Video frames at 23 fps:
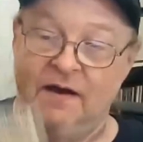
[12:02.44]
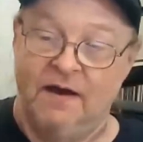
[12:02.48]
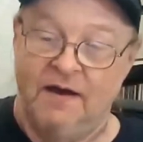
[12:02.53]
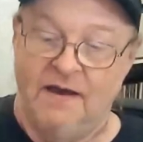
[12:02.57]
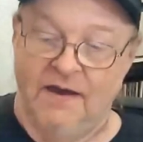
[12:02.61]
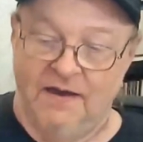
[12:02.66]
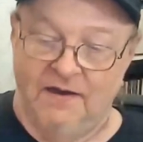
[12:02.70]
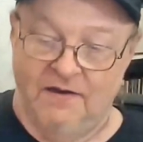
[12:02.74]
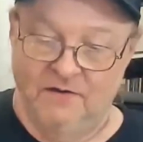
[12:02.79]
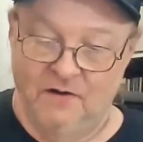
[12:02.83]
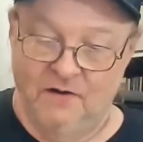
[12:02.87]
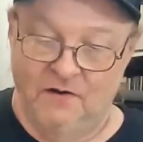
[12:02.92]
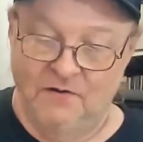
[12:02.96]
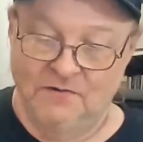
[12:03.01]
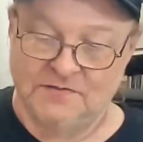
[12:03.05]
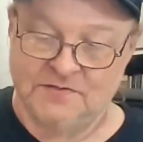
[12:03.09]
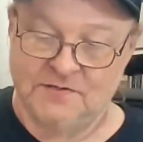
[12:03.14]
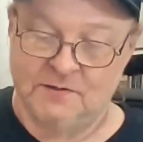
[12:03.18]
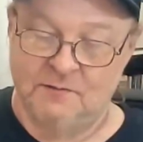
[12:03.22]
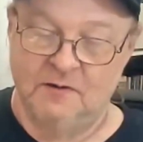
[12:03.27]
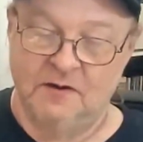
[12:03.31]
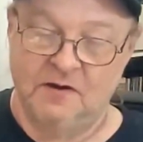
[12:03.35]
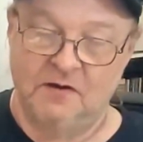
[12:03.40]
It
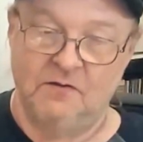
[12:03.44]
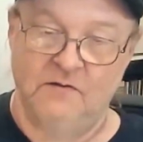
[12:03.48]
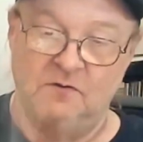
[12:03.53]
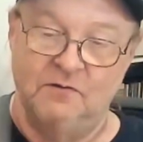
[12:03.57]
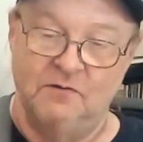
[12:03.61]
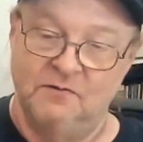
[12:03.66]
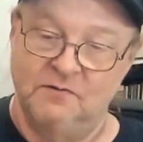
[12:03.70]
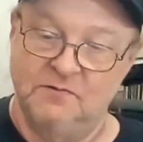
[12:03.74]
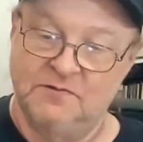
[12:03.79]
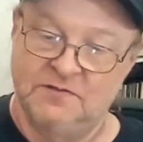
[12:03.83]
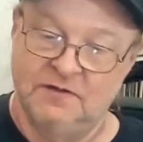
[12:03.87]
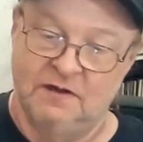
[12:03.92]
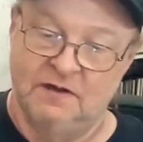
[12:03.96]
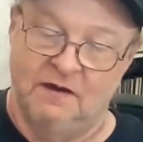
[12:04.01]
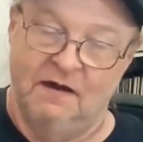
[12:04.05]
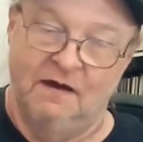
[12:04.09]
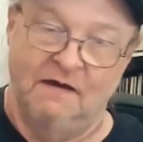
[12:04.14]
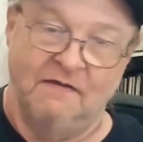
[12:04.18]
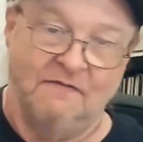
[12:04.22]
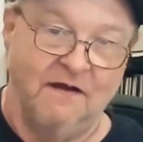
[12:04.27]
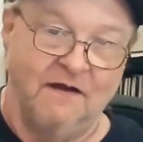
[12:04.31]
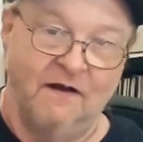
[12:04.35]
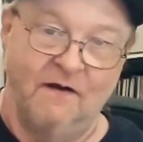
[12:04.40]
also includes
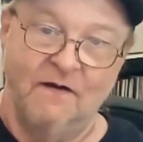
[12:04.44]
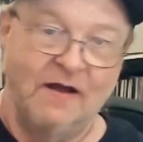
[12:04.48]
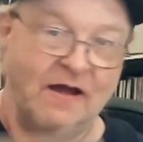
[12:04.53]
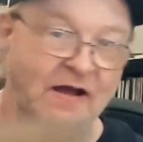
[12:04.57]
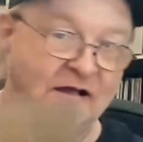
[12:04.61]
their